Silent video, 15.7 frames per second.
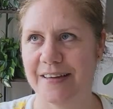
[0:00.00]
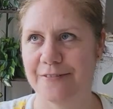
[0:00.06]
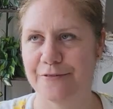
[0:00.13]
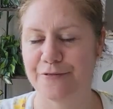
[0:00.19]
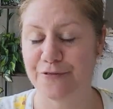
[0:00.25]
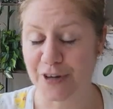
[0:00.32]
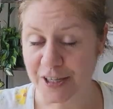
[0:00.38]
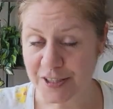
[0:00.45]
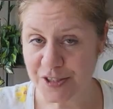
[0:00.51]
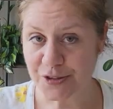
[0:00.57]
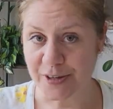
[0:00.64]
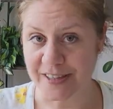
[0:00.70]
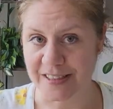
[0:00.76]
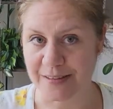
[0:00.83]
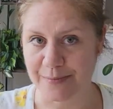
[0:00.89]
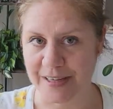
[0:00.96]

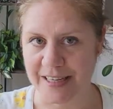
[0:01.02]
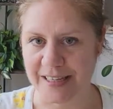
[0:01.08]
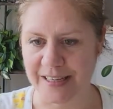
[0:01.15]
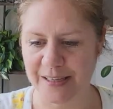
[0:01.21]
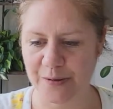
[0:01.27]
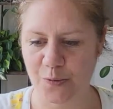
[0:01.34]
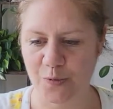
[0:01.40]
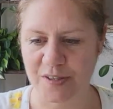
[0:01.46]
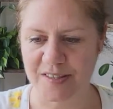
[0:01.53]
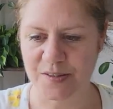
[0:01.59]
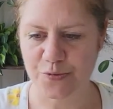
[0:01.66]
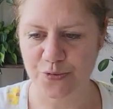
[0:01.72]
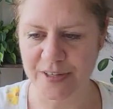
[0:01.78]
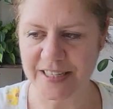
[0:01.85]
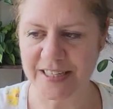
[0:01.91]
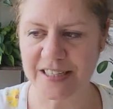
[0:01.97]
frustrated me was
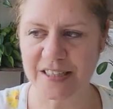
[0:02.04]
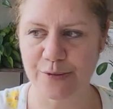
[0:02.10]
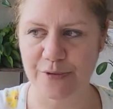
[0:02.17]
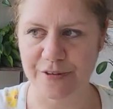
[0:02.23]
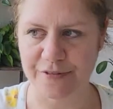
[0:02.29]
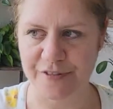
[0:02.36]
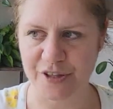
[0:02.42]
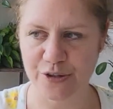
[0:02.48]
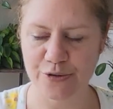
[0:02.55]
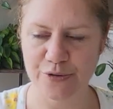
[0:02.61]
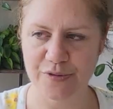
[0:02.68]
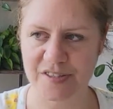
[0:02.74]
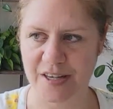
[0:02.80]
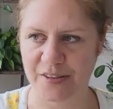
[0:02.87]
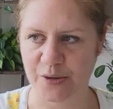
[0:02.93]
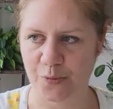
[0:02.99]
reading the reviews
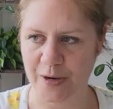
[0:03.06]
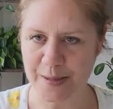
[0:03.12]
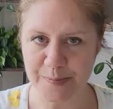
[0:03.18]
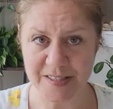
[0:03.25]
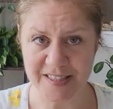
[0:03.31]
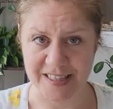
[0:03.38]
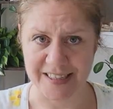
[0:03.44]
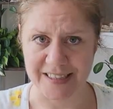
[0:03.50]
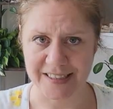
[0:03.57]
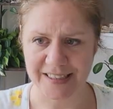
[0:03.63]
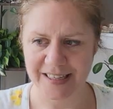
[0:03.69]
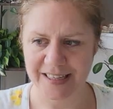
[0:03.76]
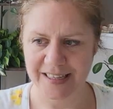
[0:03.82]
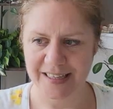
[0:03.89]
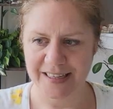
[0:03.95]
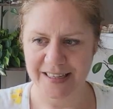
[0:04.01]
on the website,
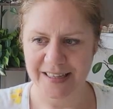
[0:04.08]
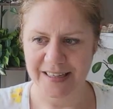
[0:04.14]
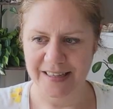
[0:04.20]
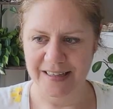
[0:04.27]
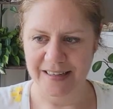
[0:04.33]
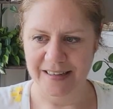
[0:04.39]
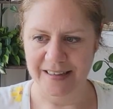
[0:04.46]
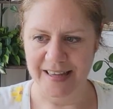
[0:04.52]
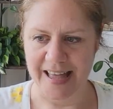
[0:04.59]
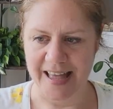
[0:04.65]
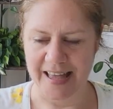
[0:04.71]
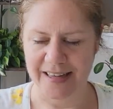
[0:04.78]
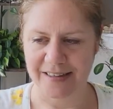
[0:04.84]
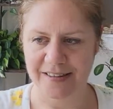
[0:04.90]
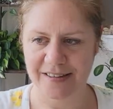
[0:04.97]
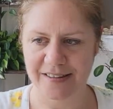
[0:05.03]

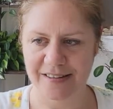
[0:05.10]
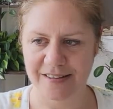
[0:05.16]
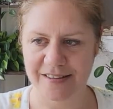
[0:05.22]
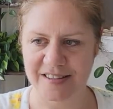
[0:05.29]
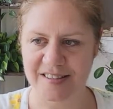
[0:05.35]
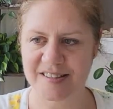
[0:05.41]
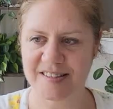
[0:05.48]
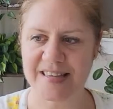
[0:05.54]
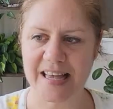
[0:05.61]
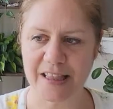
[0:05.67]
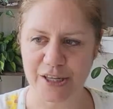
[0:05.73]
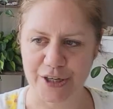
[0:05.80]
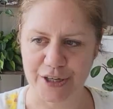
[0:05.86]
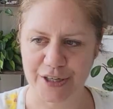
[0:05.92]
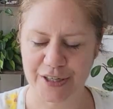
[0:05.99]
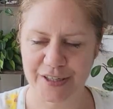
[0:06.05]
and the
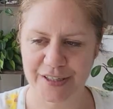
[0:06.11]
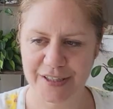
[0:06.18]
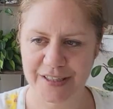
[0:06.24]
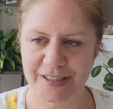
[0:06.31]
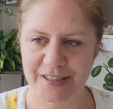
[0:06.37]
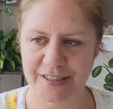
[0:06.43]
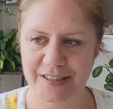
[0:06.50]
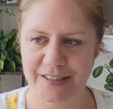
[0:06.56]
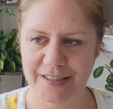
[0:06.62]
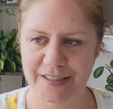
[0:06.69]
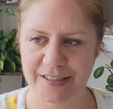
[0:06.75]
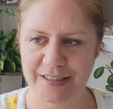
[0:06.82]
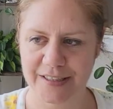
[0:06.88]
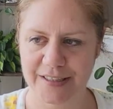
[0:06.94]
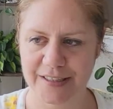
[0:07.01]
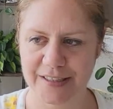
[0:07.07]
seller
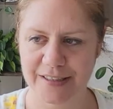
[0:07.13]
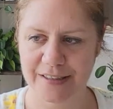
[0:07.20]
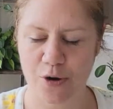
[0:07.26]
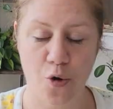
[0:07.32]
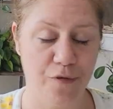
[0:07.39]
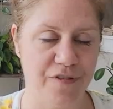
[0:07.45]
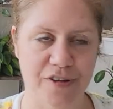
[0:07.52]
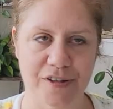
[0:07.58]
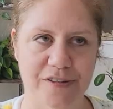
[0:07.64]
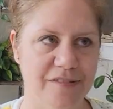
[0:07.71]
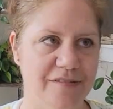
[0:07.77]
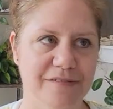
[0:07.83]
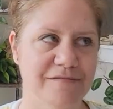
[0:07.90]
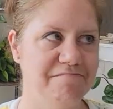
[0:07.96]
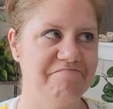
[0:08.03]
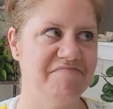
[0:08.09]

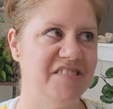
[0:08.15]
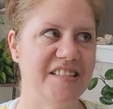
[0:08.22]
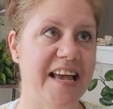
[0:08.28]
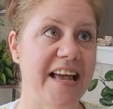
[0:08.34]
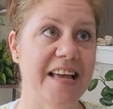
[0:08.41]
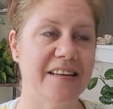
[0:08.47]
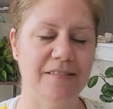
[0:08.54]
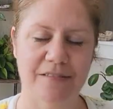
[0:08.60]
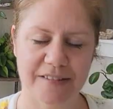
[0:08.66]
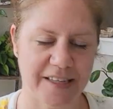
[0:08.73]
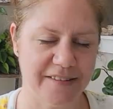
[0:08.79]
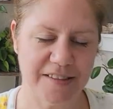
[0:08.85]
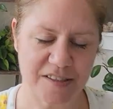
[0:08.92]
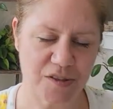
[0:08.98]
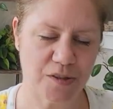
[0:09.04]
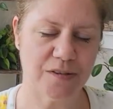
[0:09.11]
over 10,
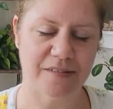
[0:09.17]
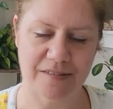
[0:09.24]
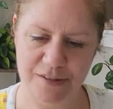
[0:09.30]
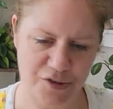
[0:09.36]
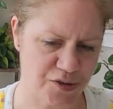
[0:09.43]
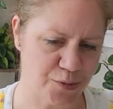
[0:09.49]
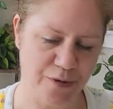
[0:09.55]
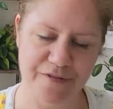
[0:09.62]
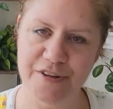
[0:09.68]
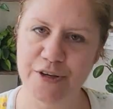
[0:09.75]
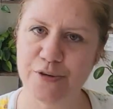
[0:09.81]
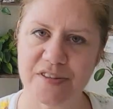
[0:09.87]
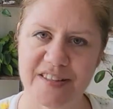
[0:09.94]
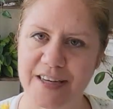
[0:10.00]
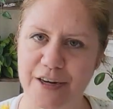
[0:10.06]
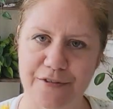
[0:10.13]
like this, there's
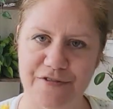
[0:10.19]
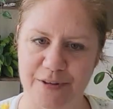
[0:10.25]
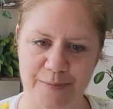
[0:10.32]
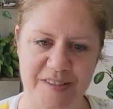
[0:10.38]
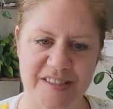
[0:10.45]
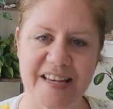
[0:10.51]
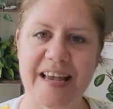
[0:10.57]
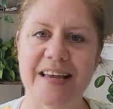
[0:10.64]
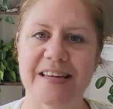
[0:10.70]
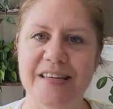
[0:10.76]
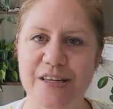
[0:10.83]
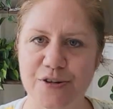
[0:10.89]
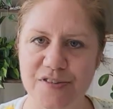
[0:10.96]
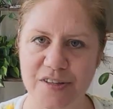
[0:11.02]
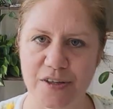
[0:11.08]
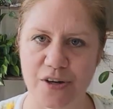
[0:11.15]
reviews there from 10
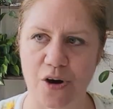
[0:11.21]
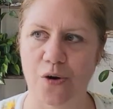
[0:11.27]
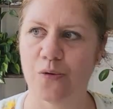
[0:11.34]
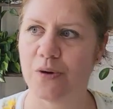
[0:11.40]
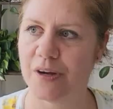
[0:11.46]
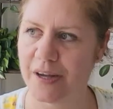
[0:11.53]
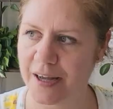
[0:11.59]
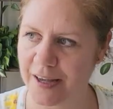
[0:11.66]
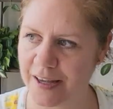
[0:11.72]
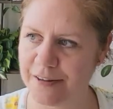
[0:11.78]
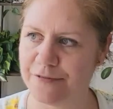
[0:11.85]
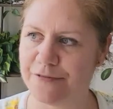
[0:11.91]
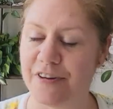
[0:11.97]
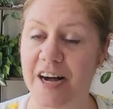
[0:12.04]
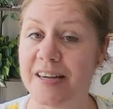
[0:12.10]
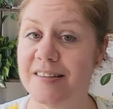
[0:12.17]
years ago
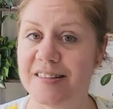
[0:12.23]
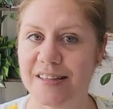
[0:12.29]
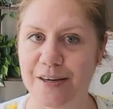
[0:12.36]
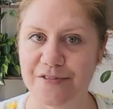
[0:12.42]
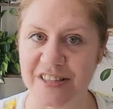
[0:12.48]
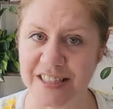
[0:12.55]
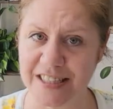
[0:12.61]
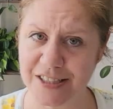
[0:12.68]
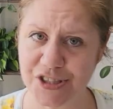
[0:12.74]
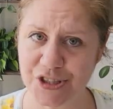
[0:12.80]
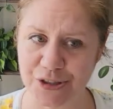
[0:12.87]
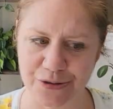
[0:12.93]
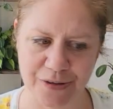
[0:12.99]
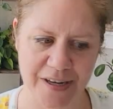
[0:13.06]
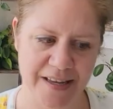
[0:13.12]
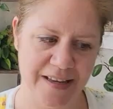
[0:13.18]
advising of the
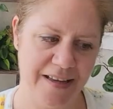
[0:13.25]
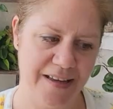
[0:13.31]
issue.